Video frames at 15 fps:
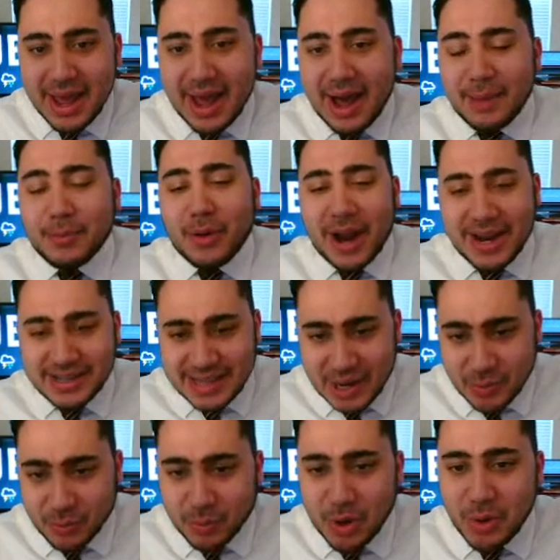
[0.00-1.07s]

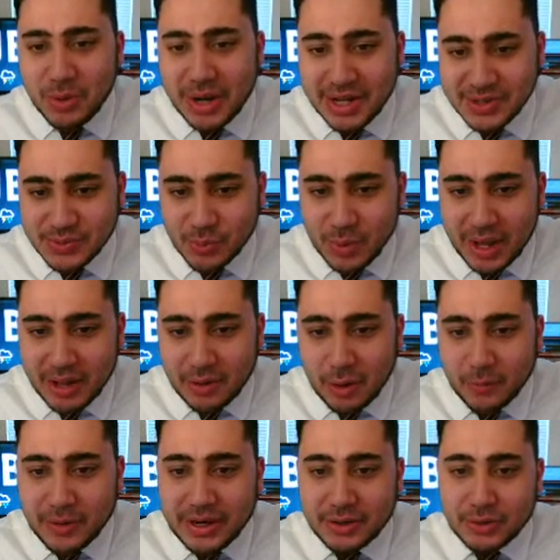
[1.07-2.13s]
Bryantown Road as well,
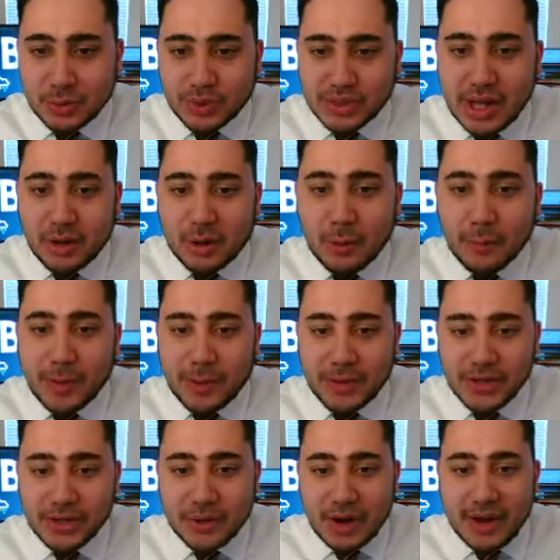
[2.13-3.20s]
over here towards
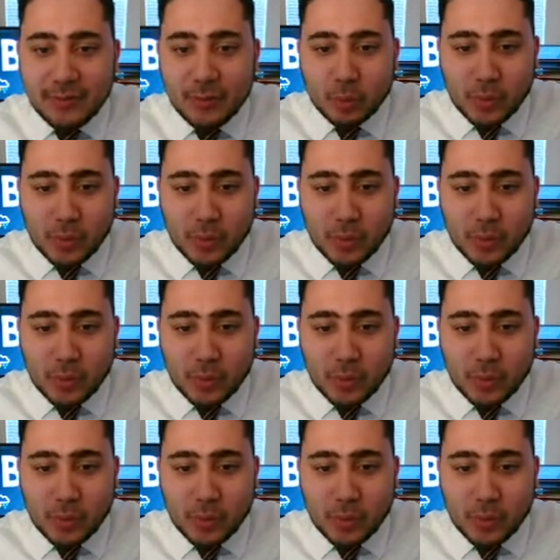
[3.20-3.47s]
Huckleberry Drive.